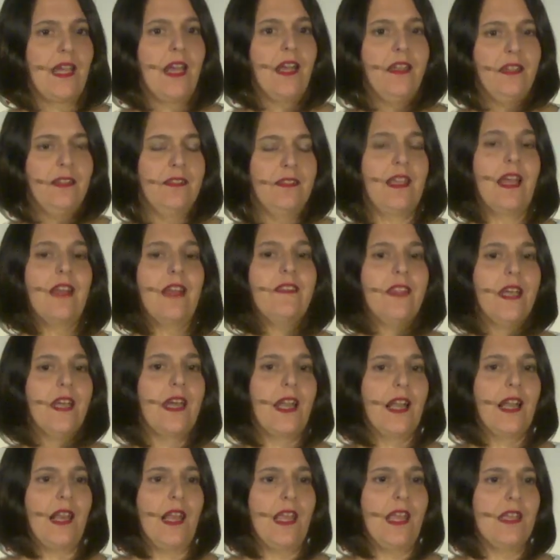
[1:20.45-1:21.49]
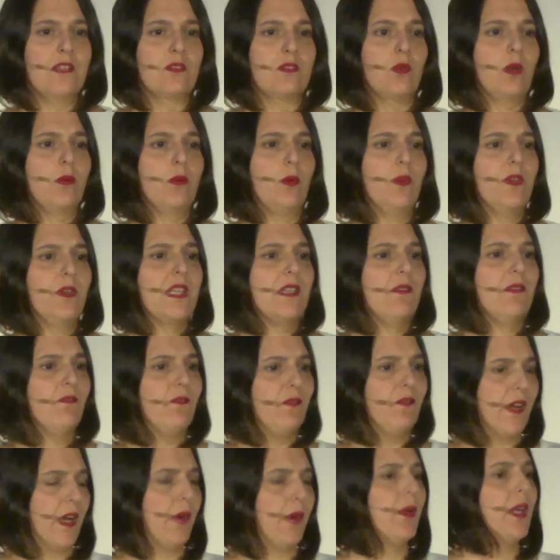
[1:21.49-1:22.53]
And in the Andean Cat Alliance, we're working
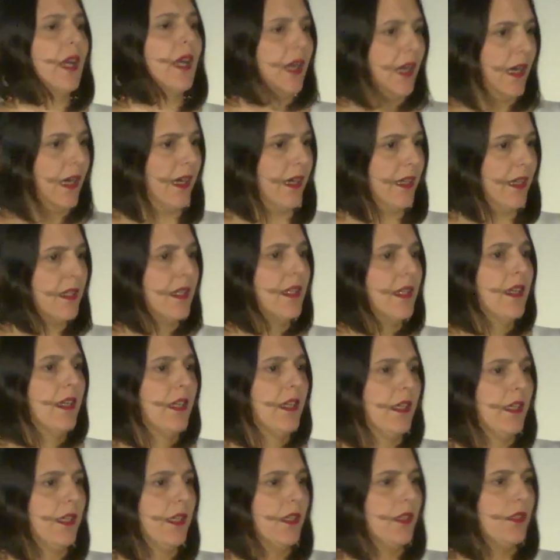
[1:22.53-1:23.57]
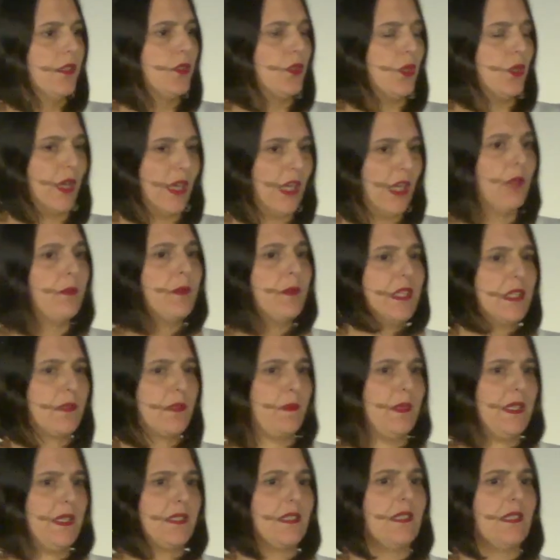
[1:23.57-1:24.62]
very hard to help this
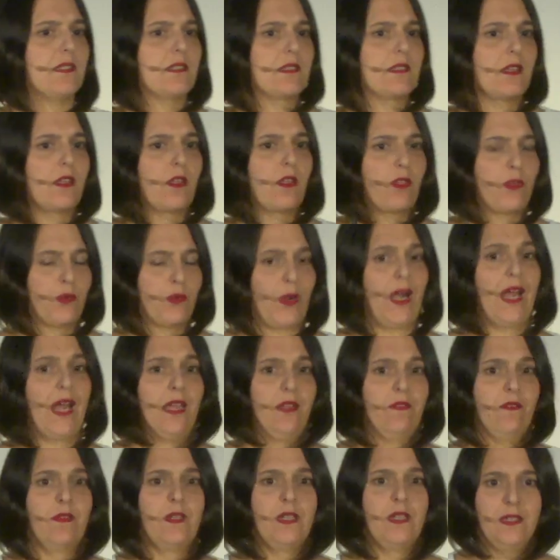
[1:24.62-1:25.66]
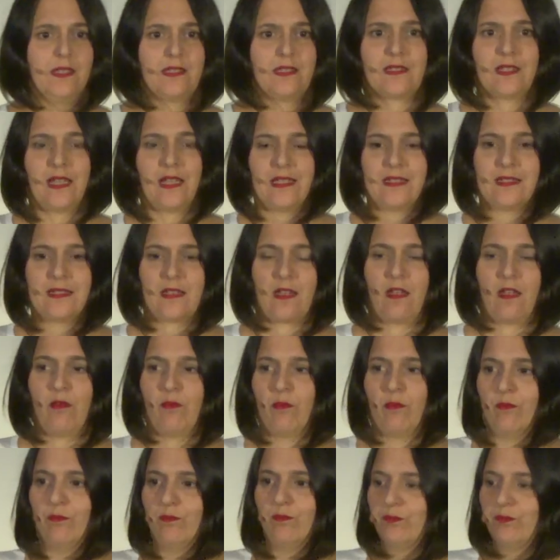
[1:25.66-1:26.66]
species thrive in its landscape.